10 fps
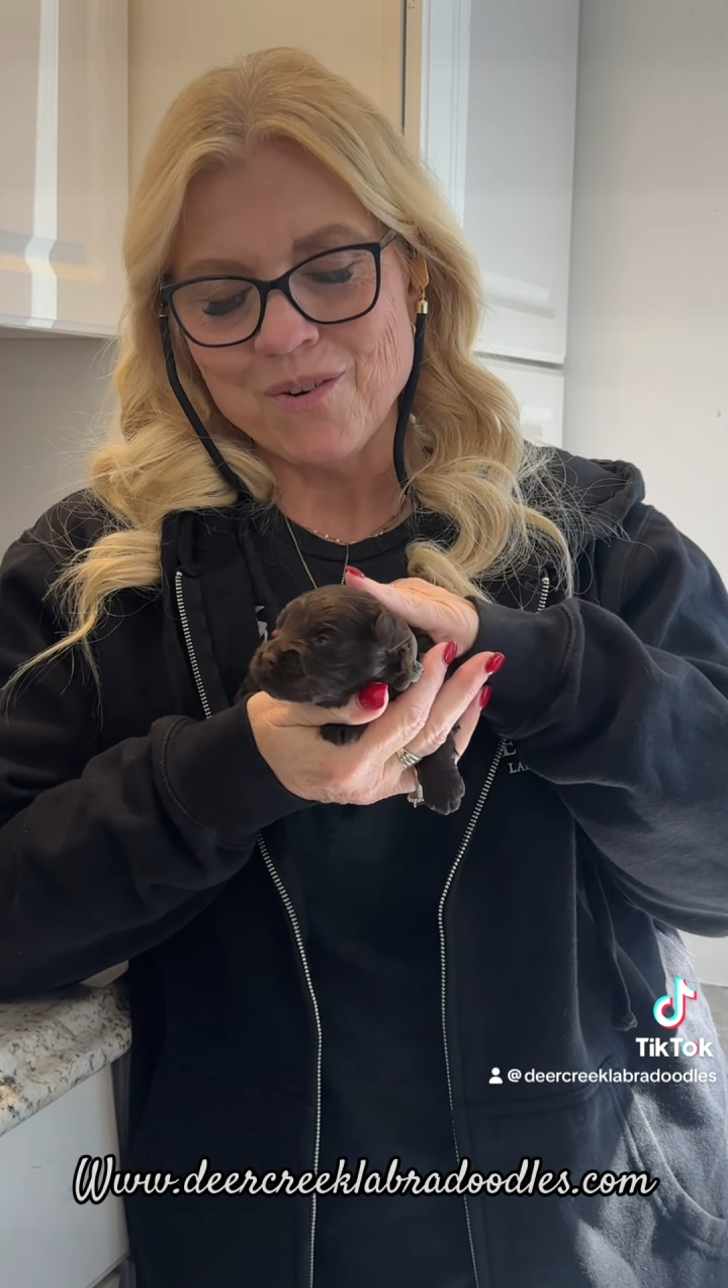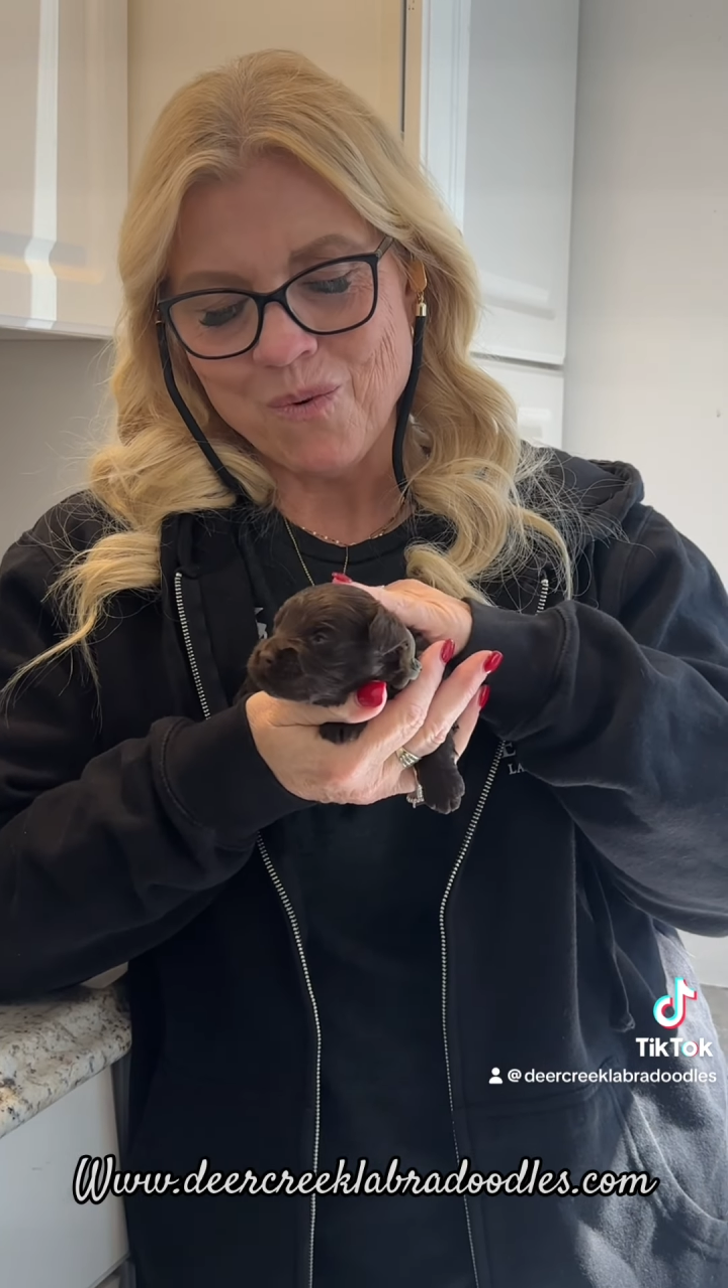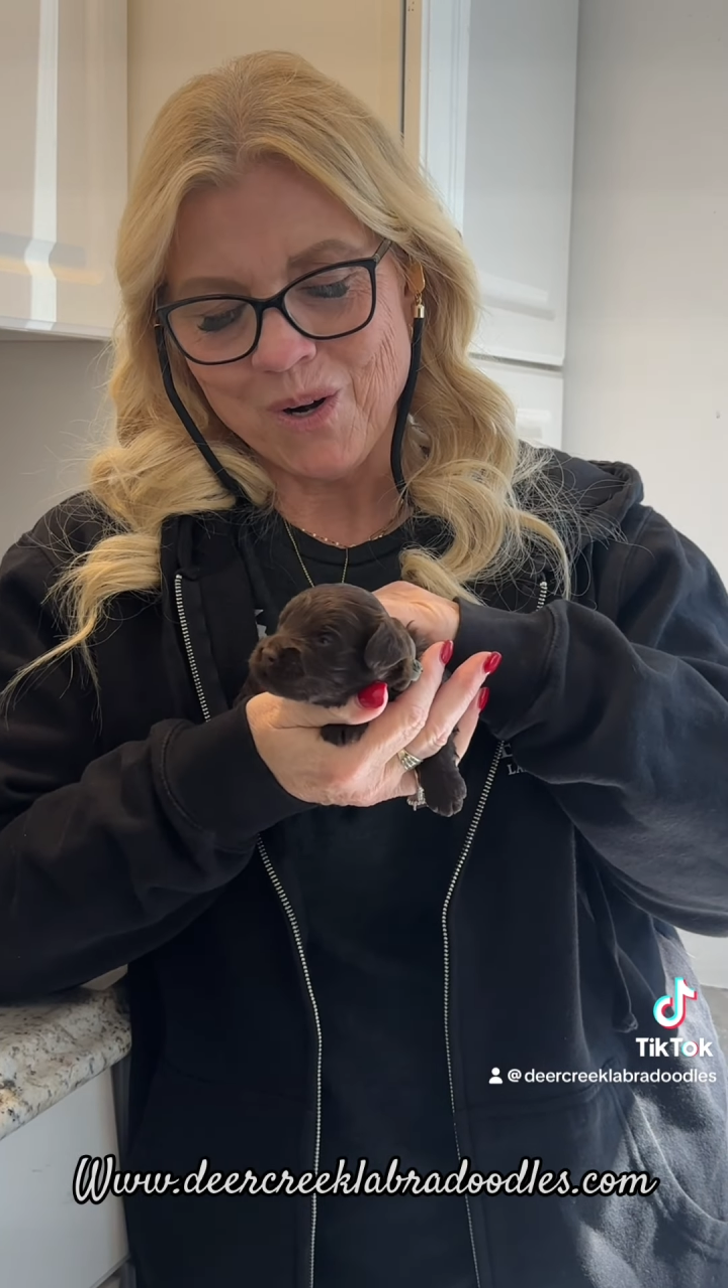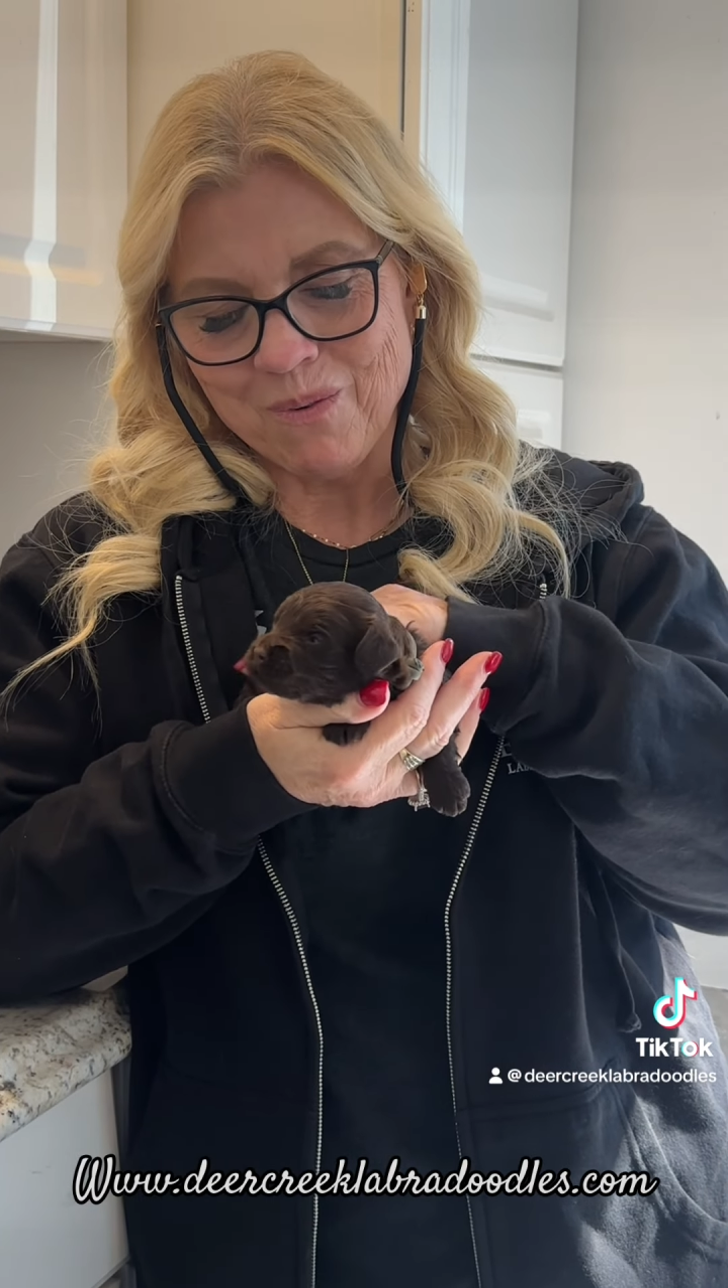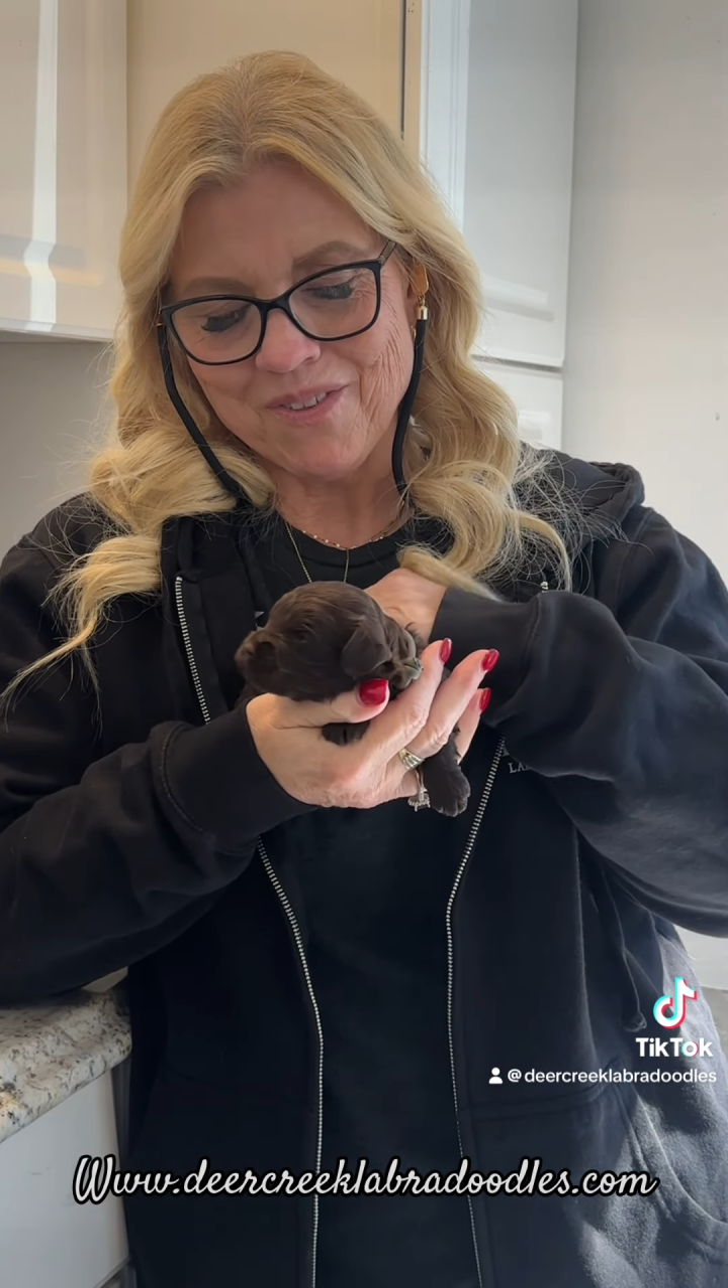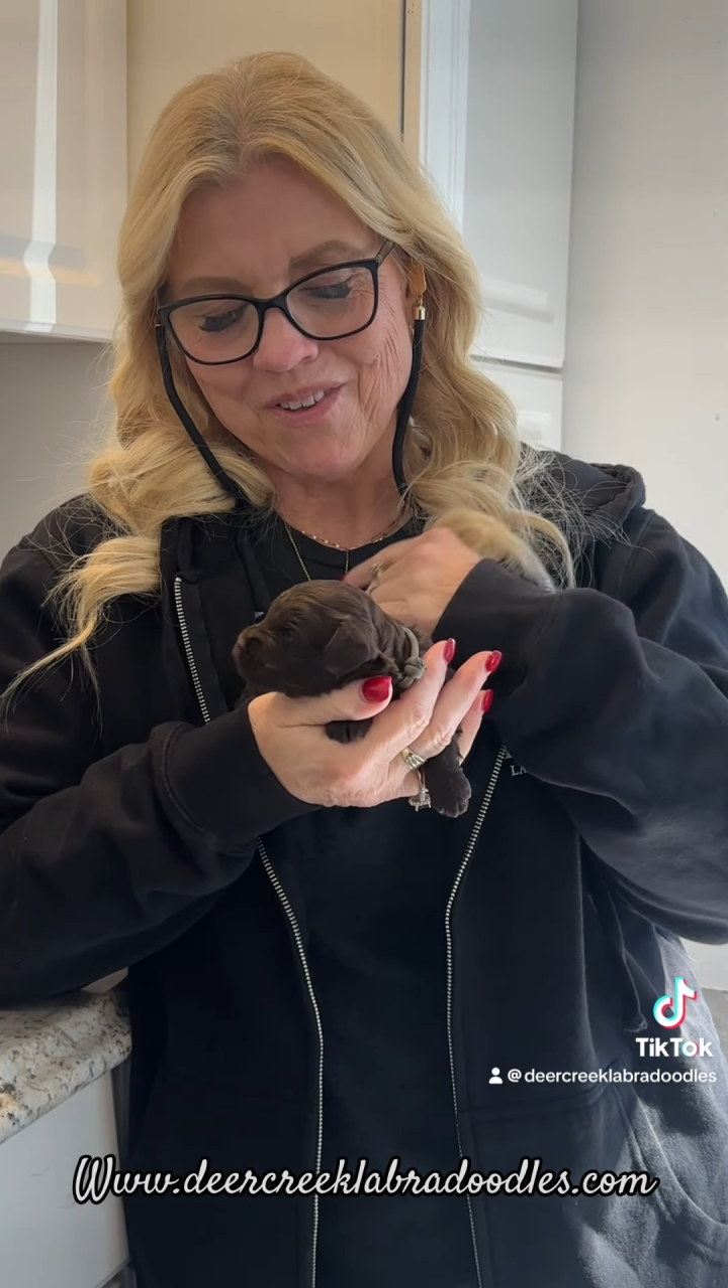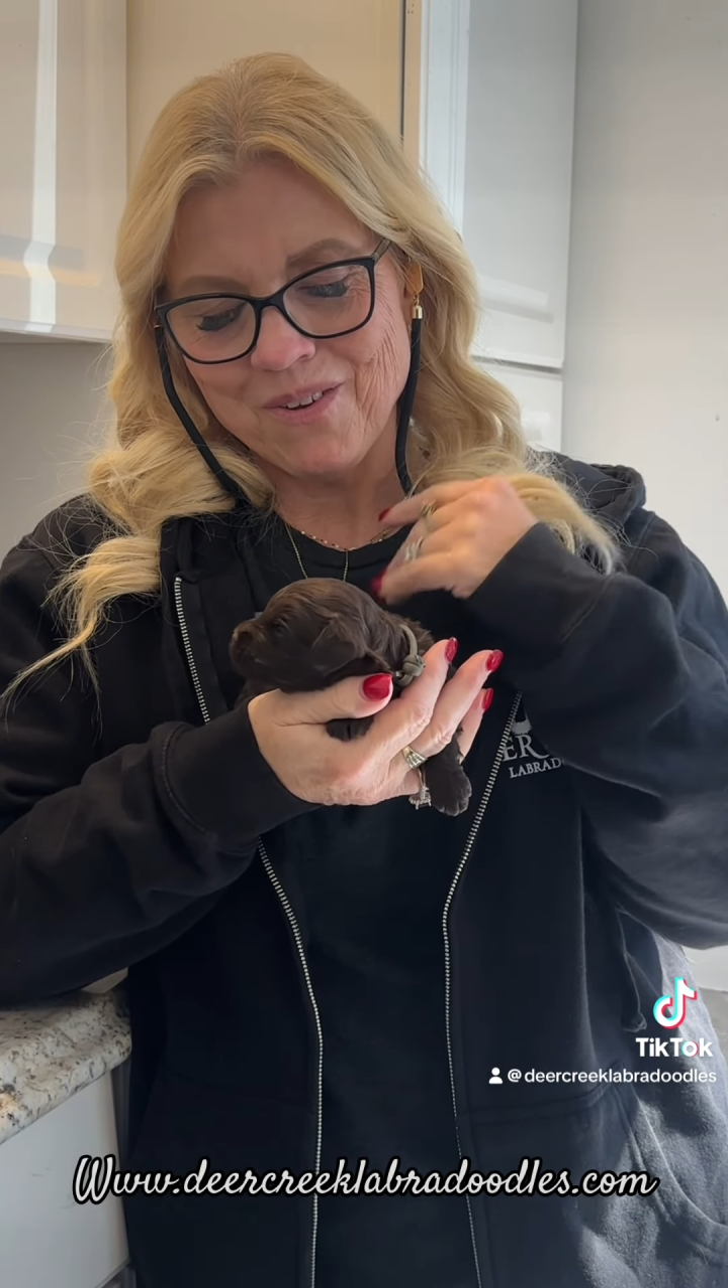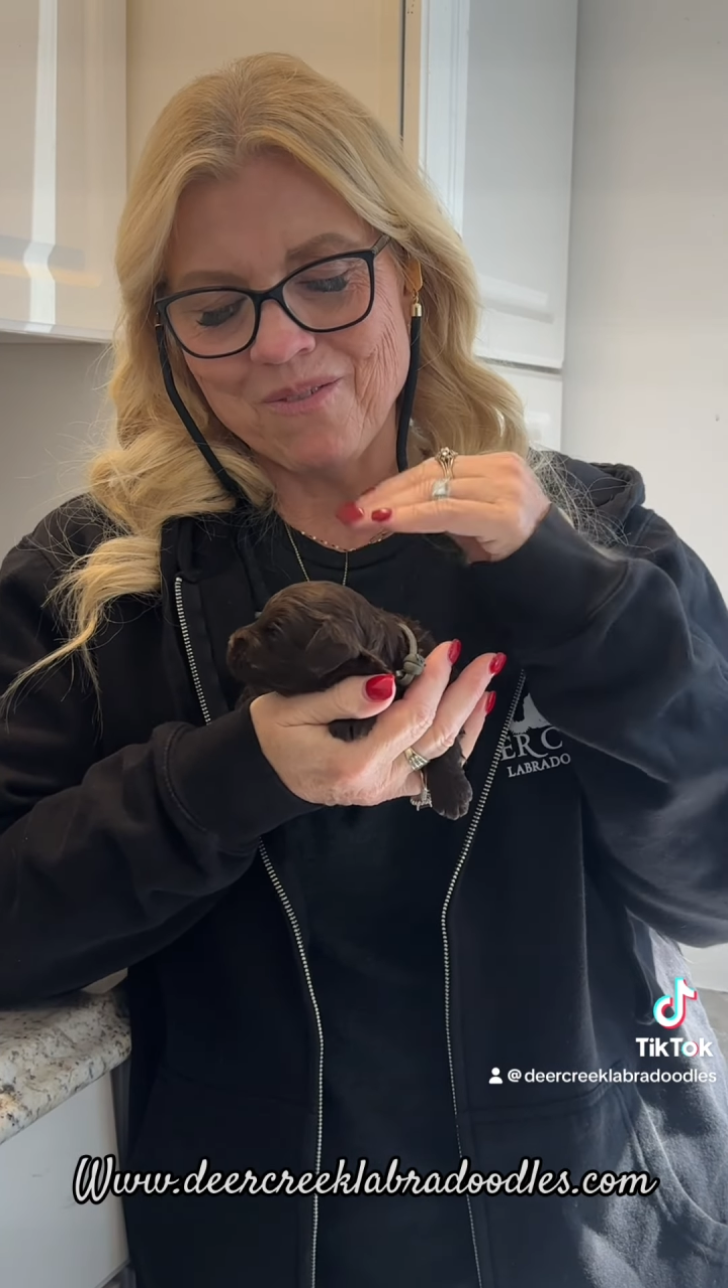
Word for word: work with you.